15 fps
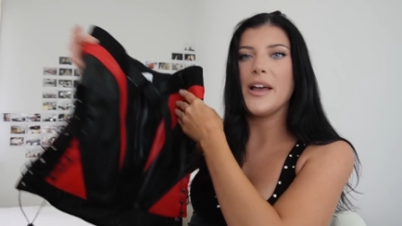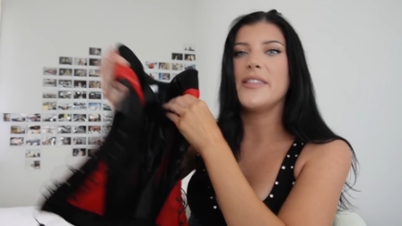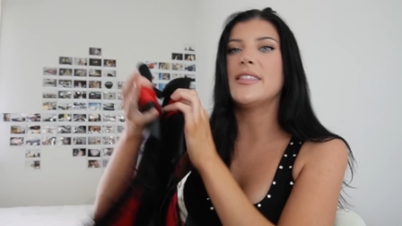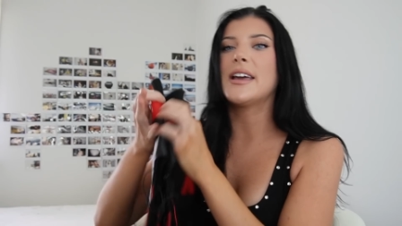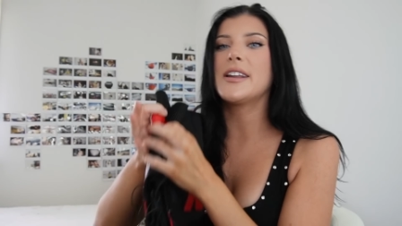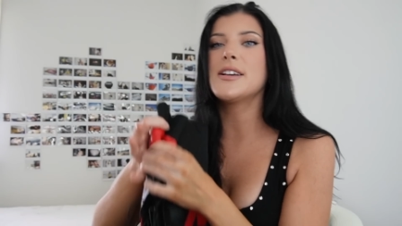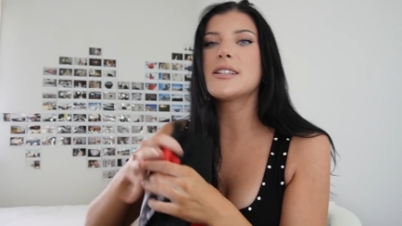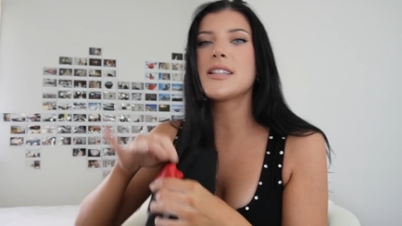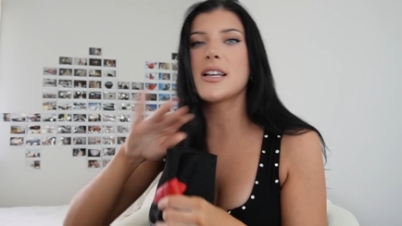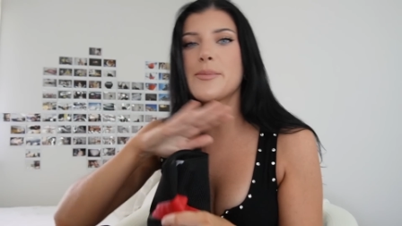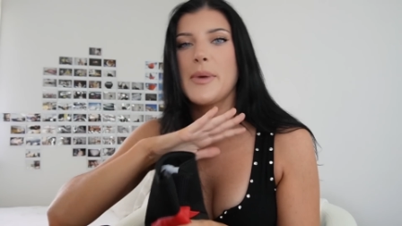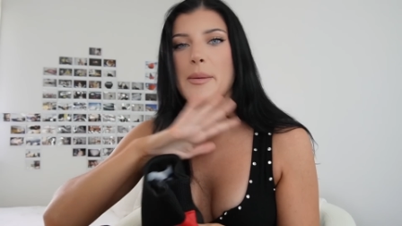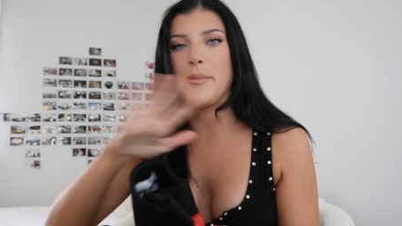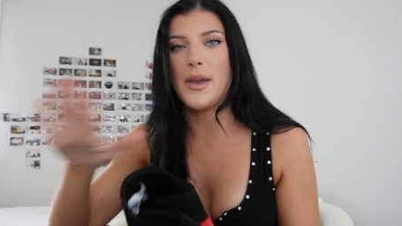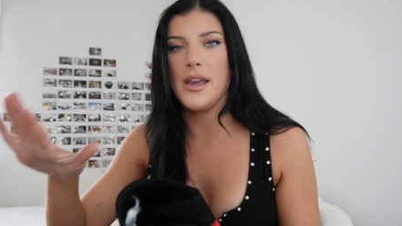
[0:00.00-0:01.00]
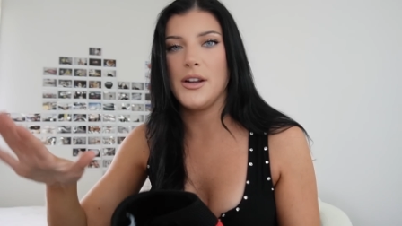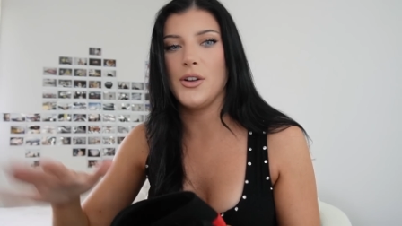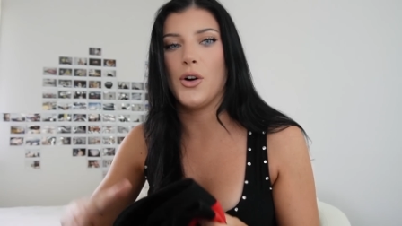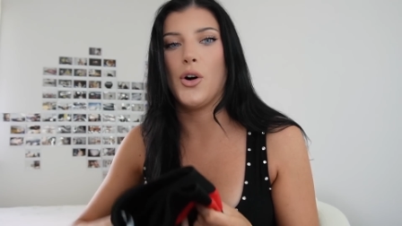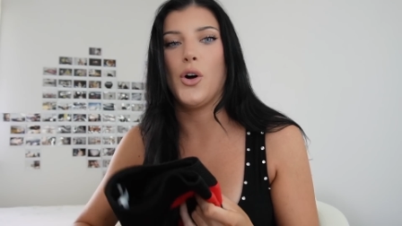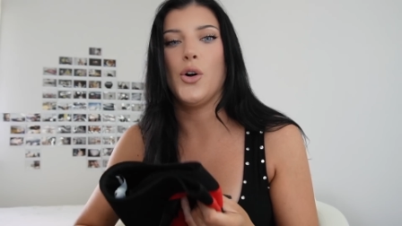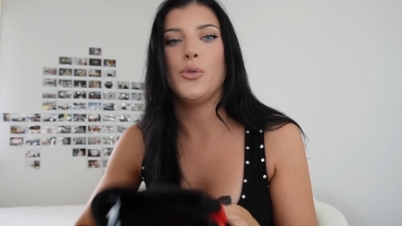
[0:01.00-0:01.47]
And that is like my main
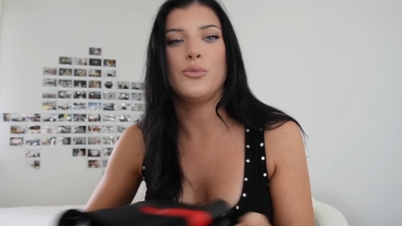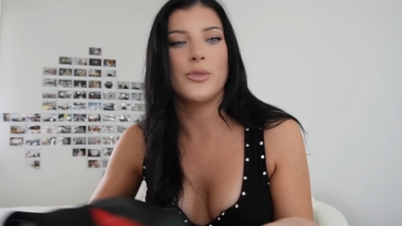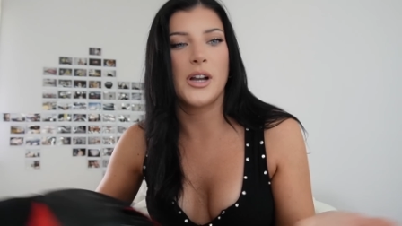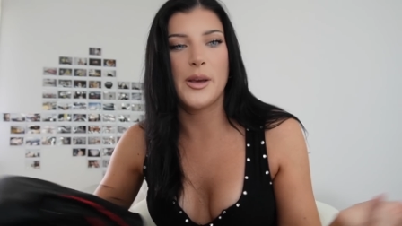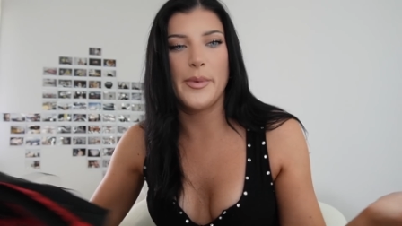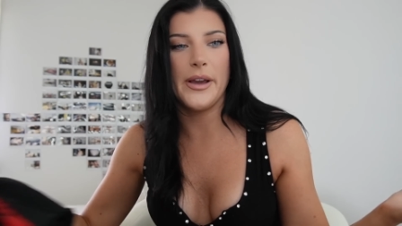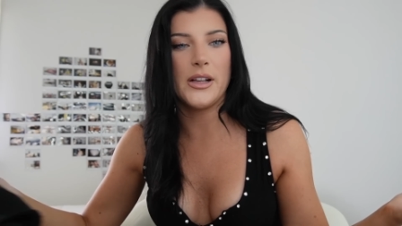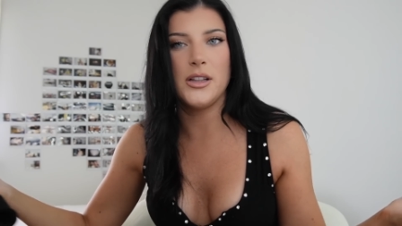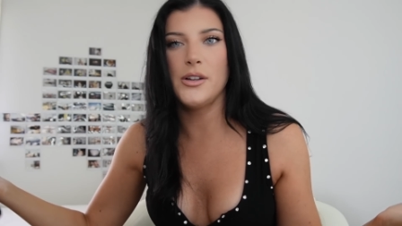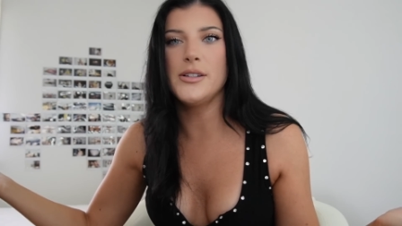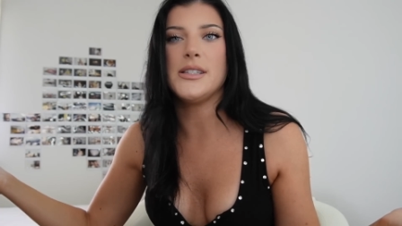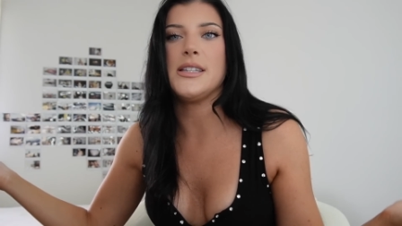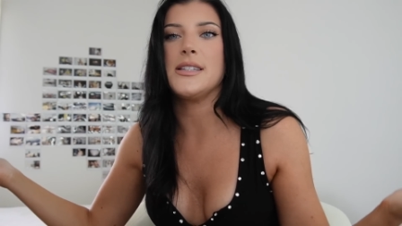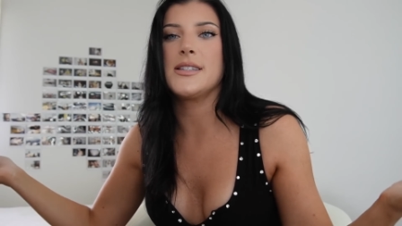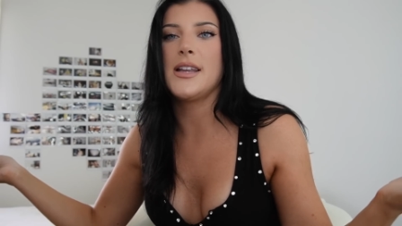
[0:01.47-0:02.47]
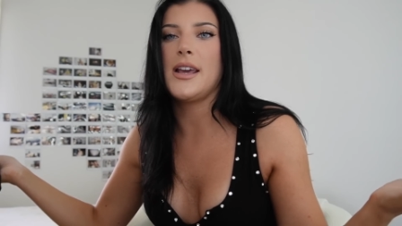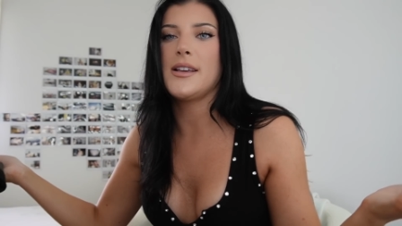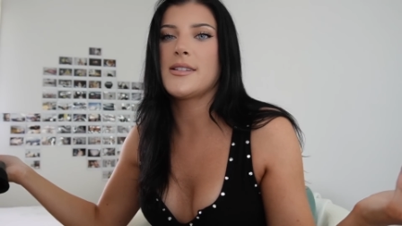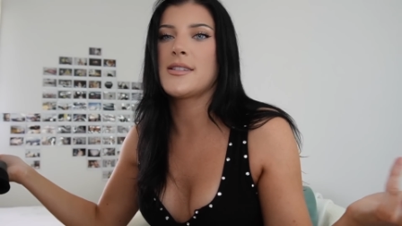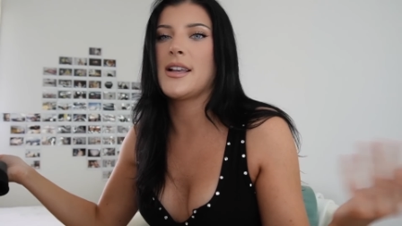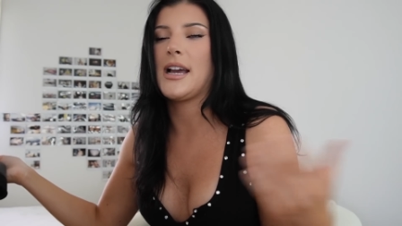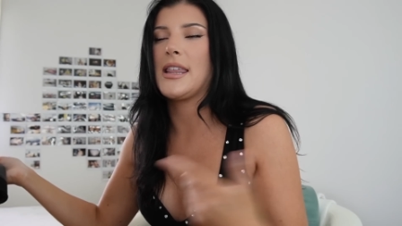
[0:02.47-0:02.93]
goal when I buy clothes these
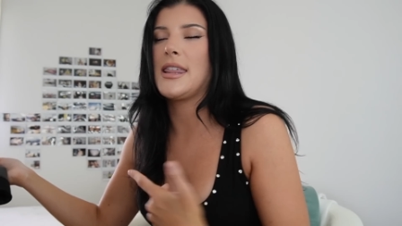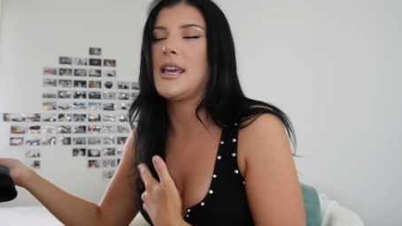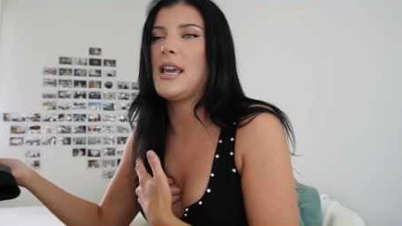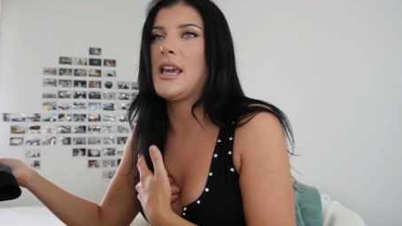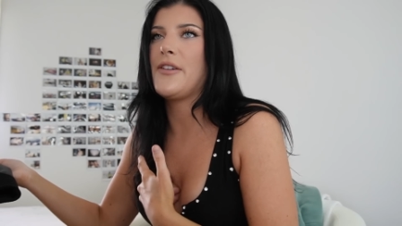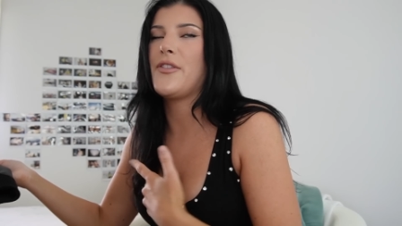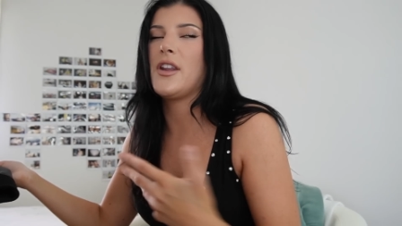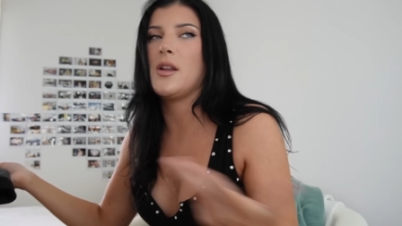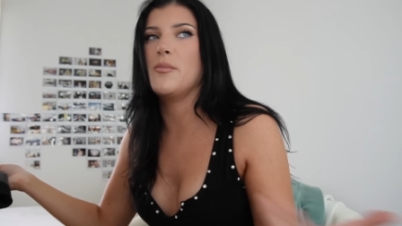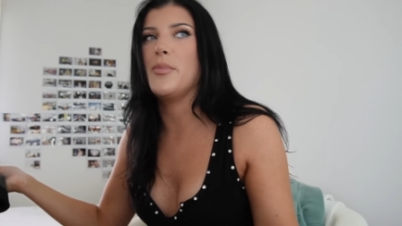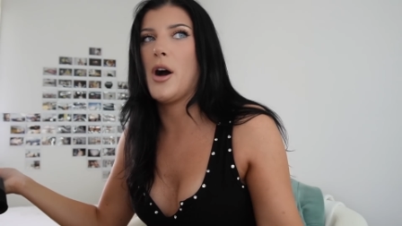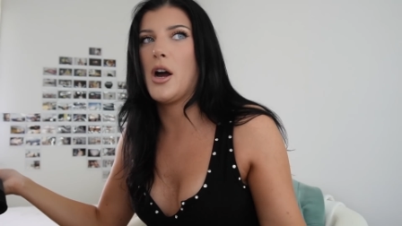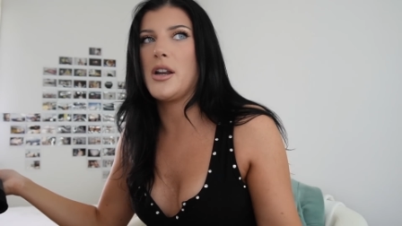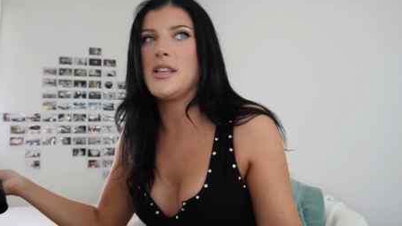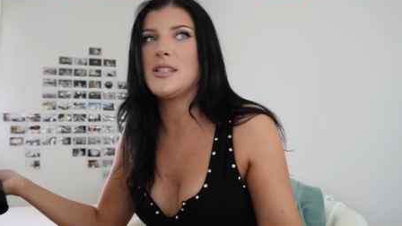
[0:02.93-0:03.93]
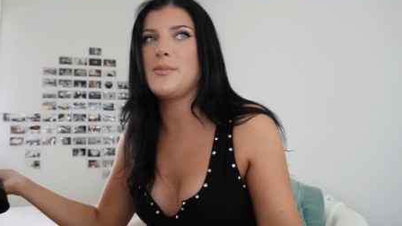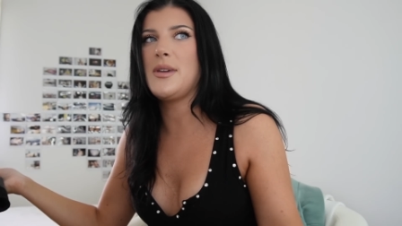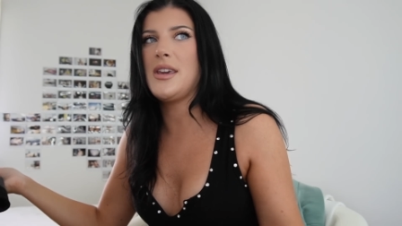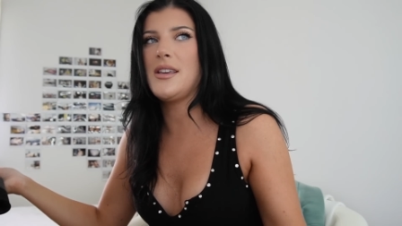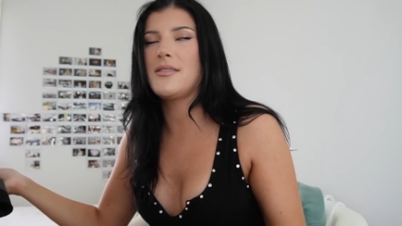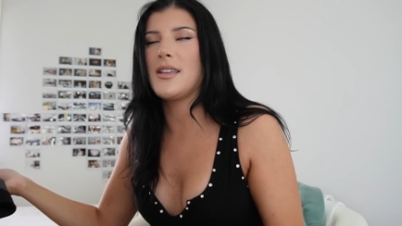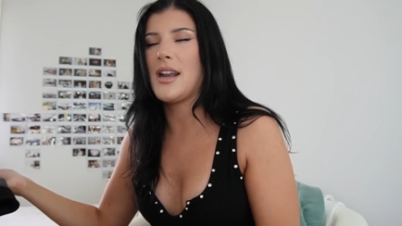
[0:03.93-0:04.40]
days. Like I think if it embodies
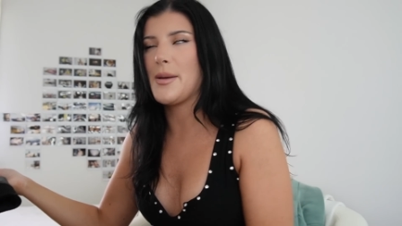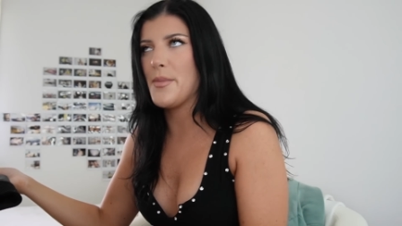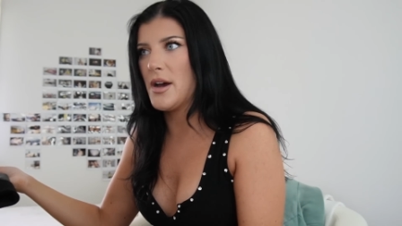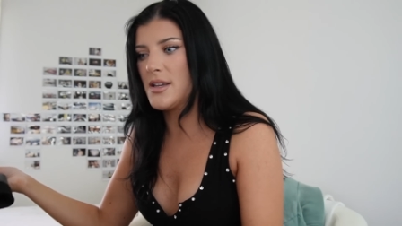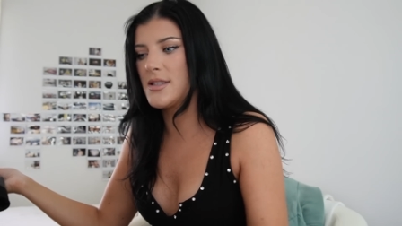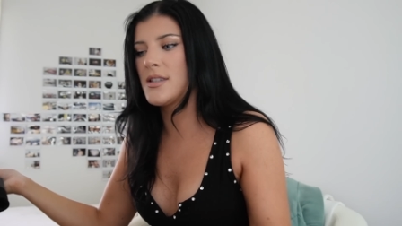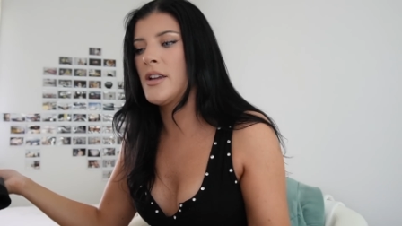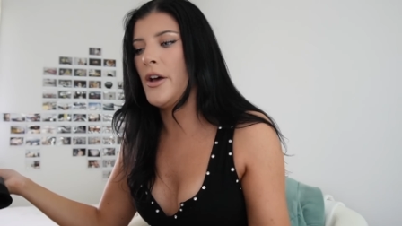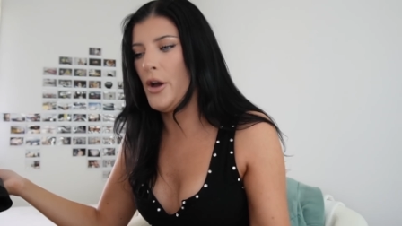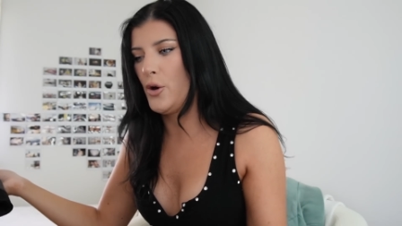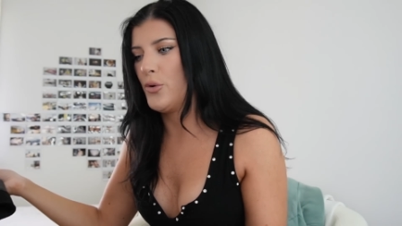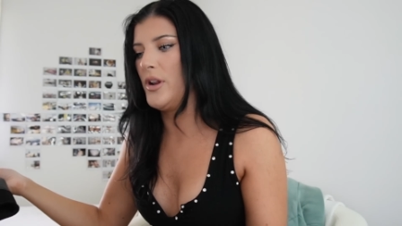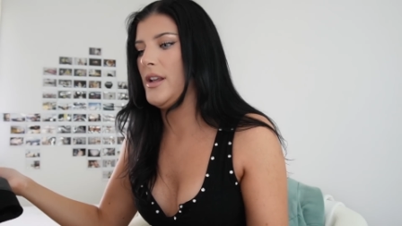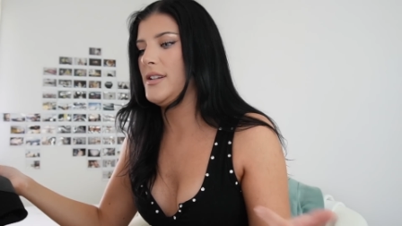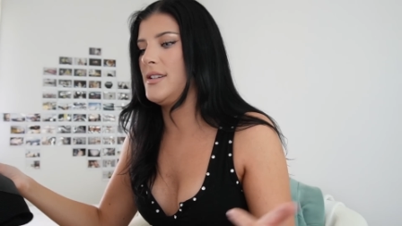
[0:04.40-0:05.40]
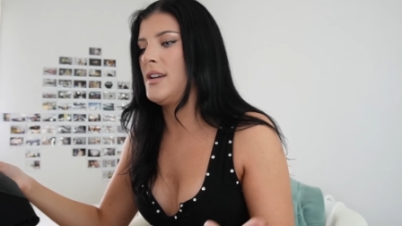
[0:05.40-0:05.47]
me, then I must own it.